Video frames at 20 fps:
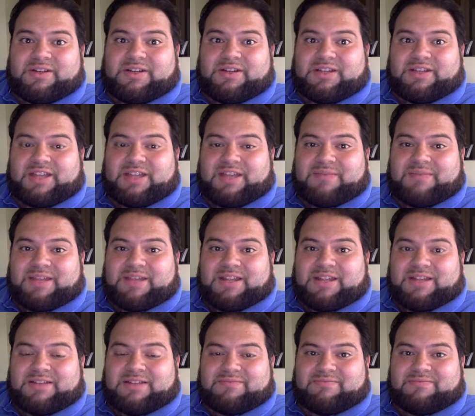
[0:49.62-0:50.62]
game
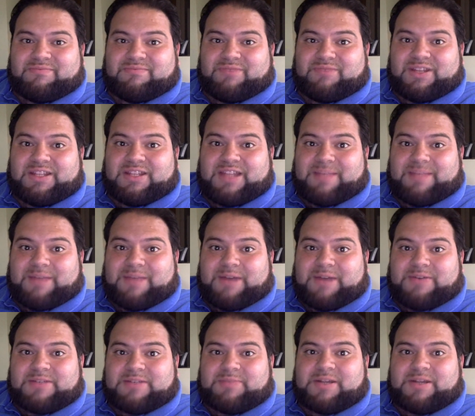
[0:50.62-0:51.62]
that really gained my
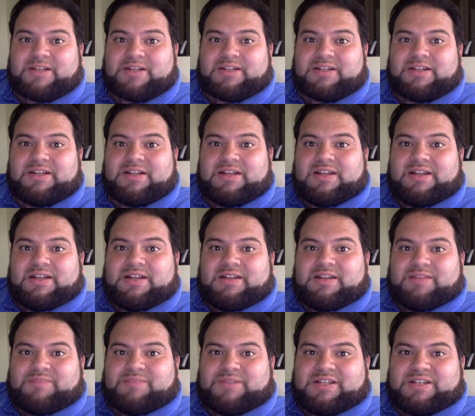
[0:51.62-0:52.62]
respect
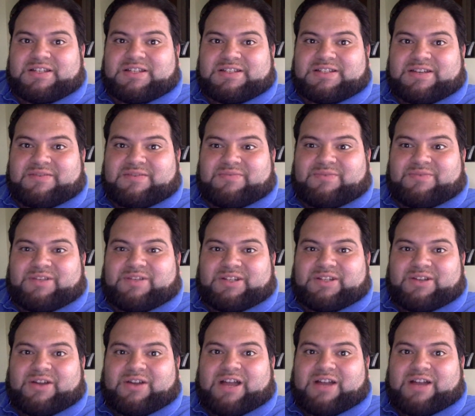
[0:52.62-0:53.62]
because I really
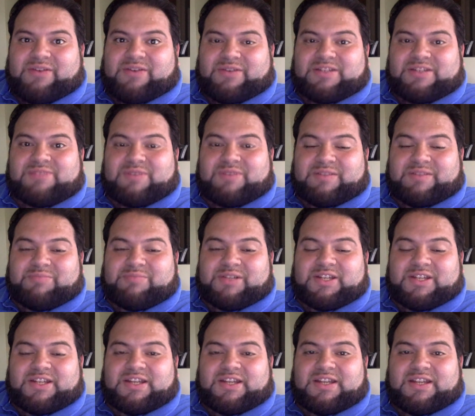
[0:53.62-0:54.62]
know how it's really
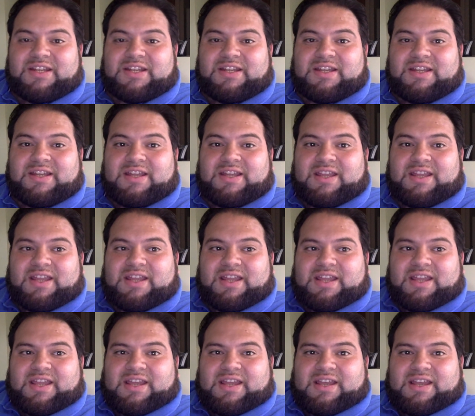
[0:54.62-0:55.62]
played.
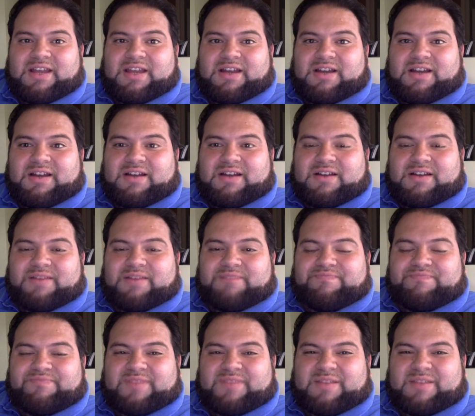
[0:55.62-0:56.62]
But,
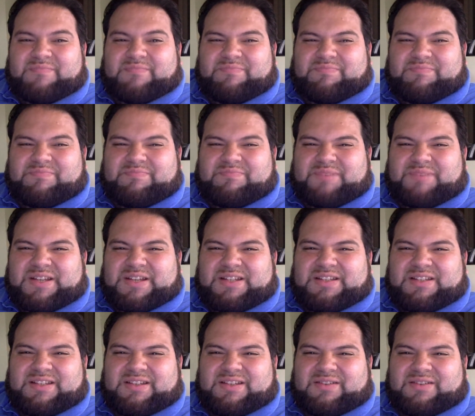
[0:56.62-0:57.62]

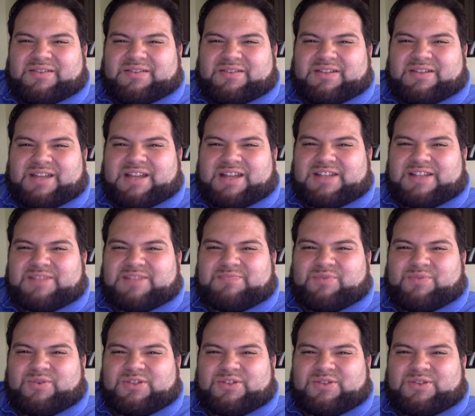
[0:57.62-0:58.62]
you know, as
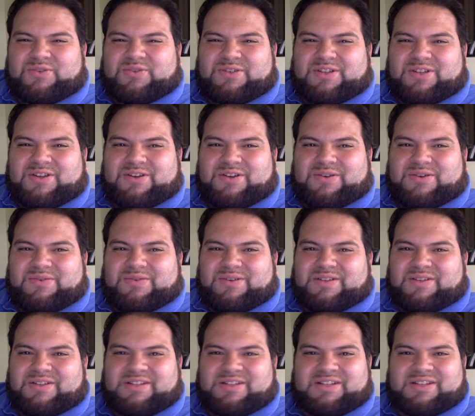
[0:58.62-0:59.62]
sports stories go,
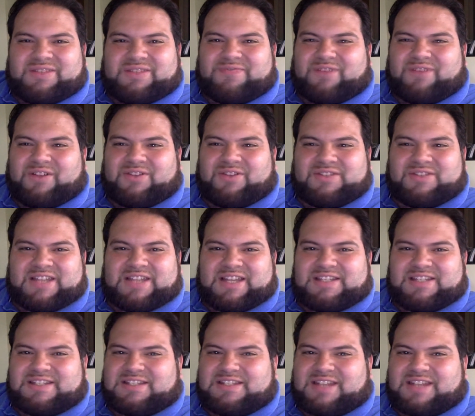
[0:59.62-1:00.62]
it follows
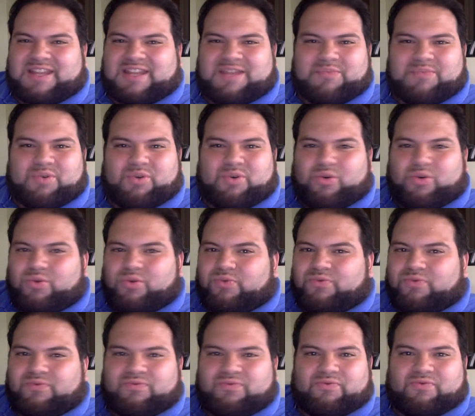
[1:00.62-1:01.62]
that same old
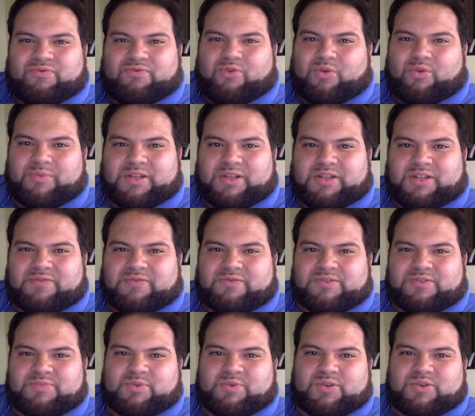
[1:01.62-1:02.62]
formula for
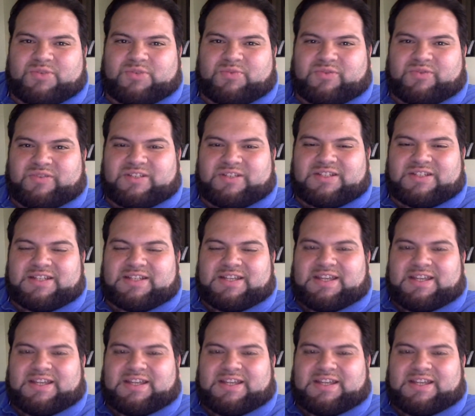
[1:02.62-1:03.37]
sports movies.